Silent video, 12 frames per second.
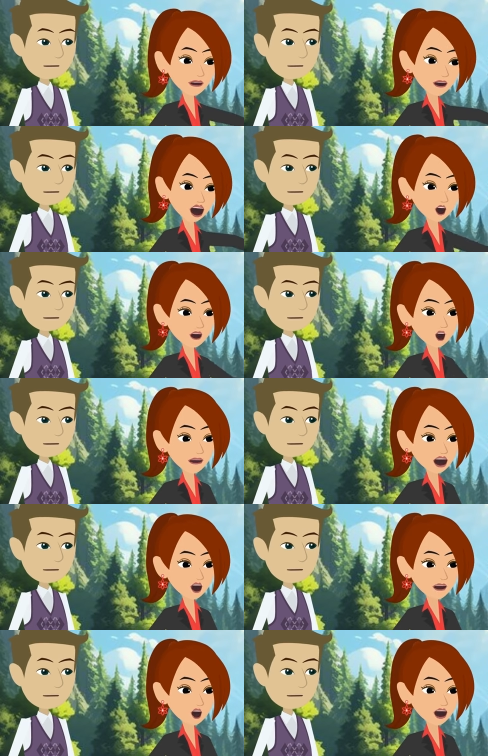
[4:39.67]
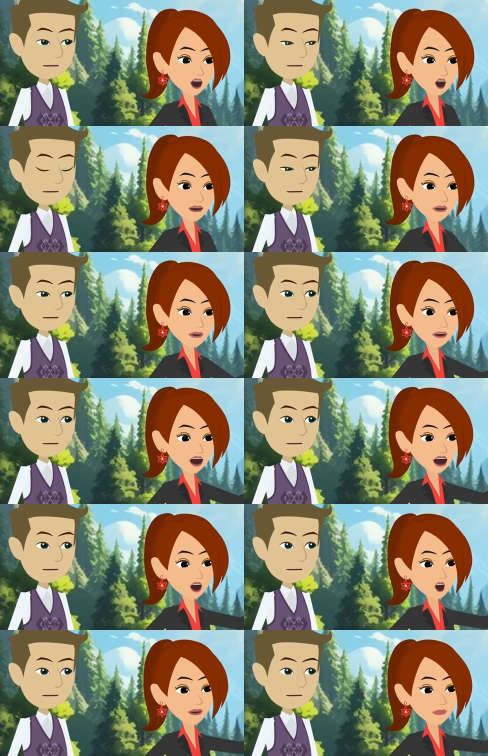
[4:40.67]
Speaker 1: in the well-being for
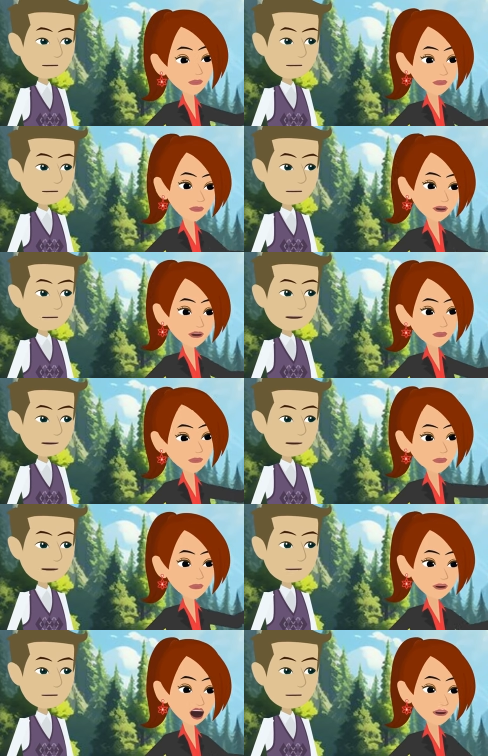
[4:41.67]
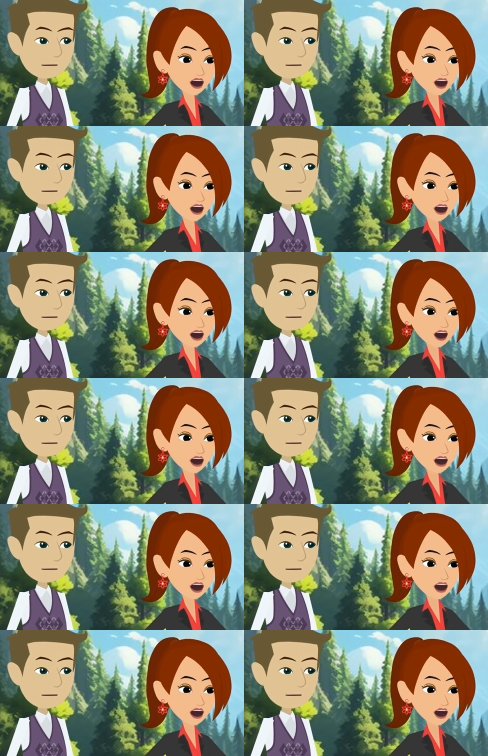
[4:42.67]
all. You